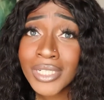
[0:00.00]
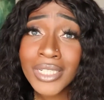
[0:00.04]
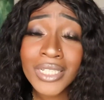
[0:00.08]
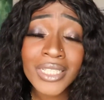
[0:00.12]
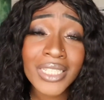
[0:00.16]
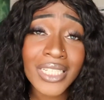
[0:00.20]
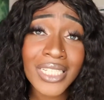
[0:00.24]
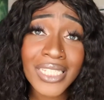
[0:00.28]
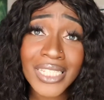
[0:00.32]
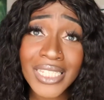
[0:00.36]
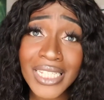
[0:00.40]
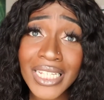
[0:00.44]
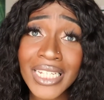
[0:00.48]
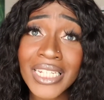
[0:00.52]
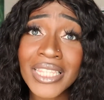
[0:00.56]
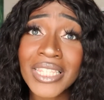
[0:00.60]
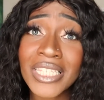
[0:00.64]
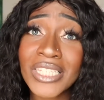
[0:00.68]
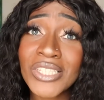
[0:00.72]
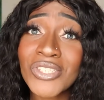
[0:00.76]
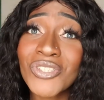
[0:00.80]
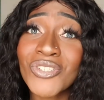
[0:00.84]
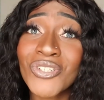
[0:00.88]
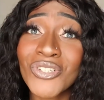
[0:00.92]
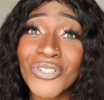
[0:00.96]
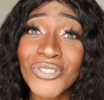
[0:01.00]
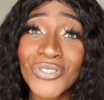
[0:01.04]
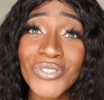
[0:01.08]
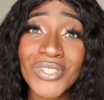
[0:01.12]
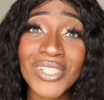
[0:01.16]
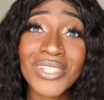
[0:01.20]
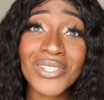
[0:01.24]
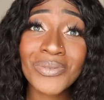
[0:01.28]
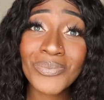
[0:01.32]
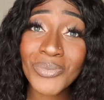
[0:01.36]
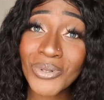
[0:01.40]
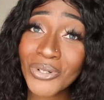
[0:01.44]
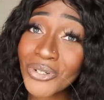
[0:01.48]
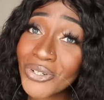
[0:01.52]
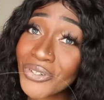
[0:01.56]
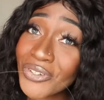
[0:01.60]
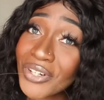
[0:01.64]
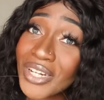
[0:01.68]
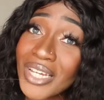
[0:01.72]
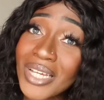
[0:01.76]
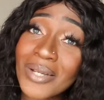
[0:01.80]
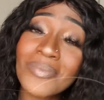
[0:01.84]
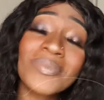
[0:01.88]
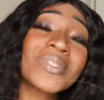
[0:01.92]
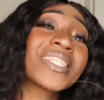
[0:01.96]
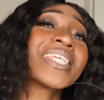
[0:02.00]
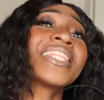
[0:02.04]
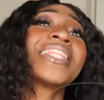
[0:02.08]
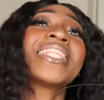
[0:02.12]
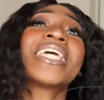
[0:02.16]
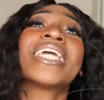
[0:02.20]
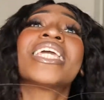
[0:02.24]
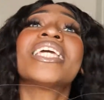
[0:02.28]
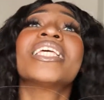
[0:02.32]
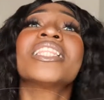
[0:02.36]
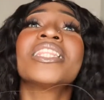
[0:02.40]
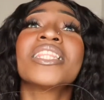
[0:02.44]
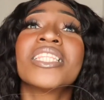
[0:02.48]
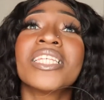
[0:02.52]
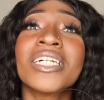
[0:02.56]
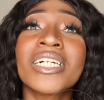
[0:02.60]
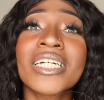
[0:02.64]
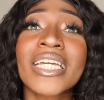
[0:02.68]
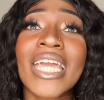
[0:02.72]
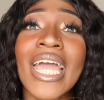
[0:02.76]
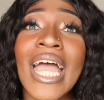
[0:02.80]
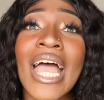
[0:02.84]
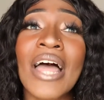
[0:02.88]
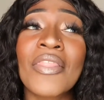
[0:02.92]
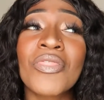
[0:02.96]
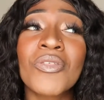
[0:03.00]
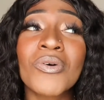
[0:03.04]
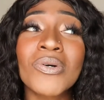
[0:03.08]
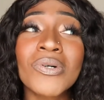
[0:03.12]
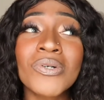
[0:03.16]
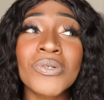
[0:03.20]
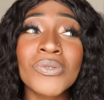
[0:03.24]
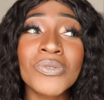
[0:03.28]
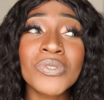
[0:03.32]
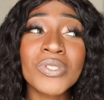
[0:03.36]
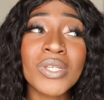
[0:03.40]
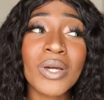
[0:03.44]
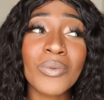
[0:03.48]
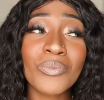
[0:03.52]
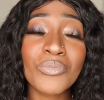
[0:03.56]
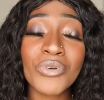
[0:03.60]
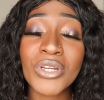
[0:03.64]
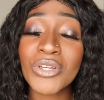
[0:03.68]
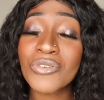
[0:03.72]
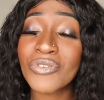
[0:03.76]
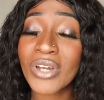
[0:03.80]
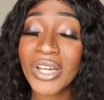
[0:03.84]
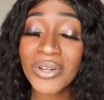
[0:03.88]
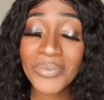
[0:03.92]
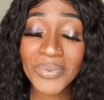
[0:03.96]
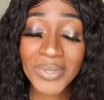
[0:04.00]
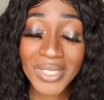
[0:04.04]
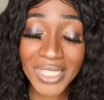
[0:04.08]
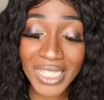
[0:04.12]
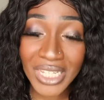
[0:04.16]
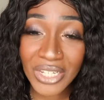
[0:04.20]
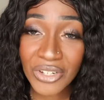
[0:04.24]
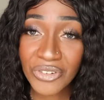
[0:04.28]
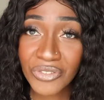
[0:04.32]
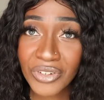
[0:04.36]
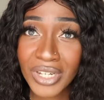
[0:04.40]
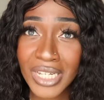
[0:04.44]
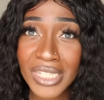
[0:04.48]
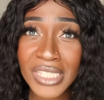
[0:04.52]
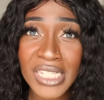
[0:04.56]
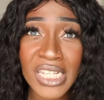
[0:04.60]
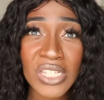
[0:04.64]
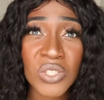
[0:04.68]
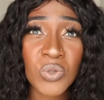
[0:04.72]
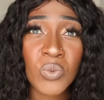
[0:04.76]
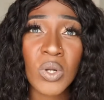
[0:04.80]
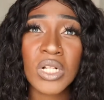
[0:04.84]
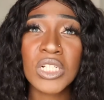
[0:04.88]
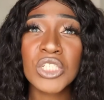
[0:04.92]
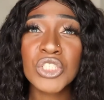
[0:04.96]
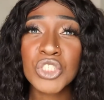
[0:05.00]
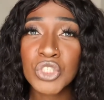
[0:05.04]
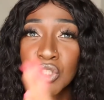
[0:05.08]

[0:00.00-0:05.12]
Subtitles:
listen, these nursing programs, they look at those prerequisite grades as well as